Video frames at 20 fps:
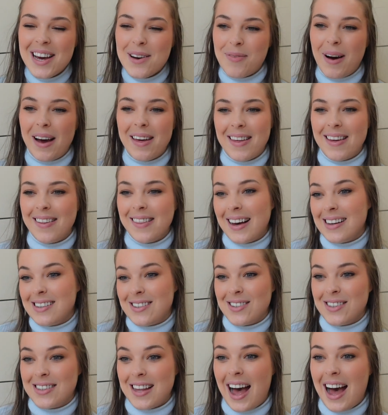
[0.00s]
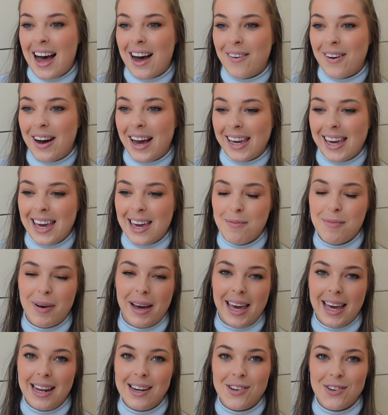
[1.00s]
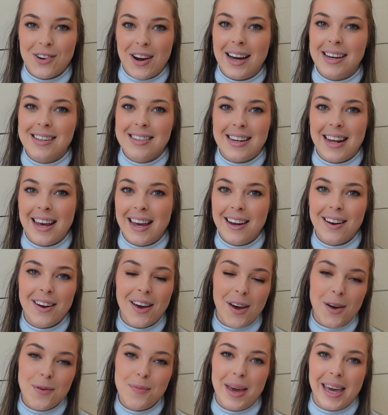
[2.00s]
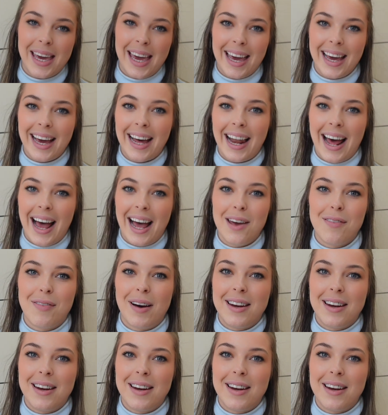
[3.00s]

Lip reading: But I think that's just how I keep my interest in homemaking alive.